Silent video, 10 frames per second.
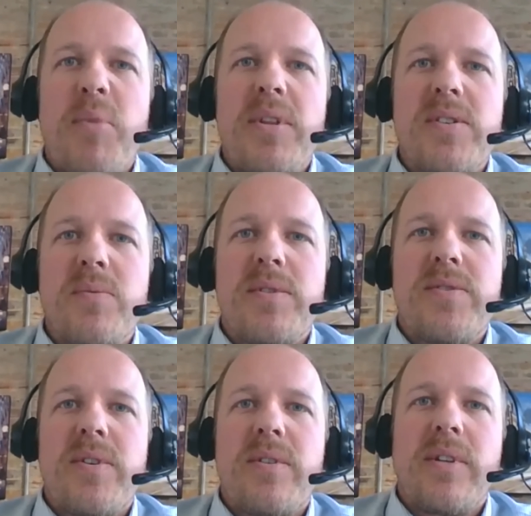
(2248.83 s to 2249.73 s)
and this one's
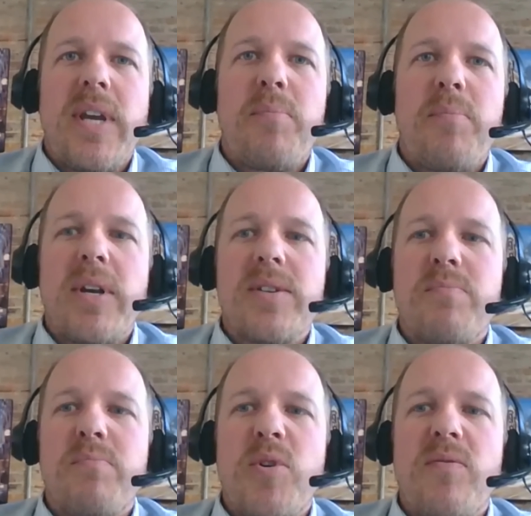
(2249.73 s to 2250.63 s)
certainly helping us
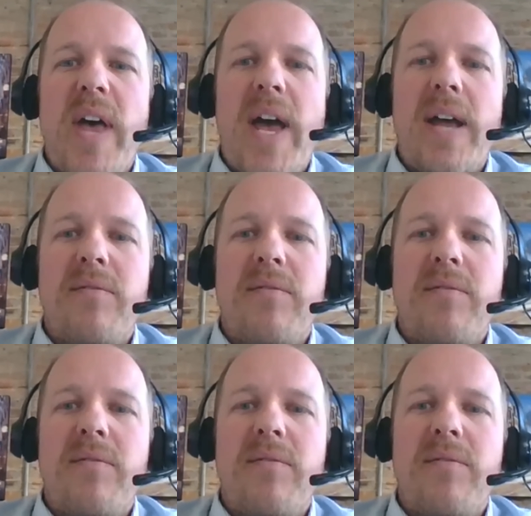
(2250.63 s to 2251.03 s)
move that